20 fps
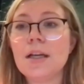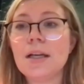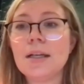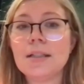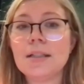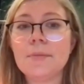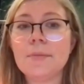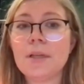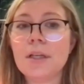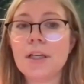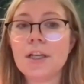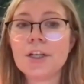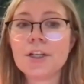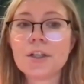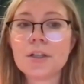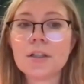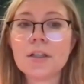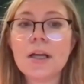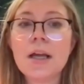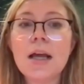
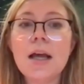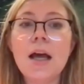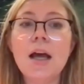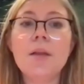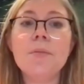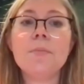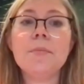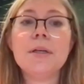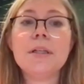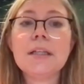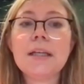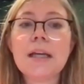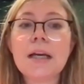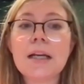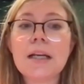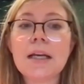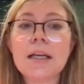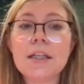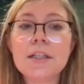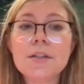examination and medical
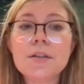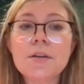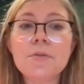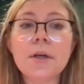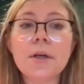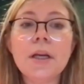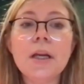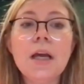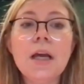history,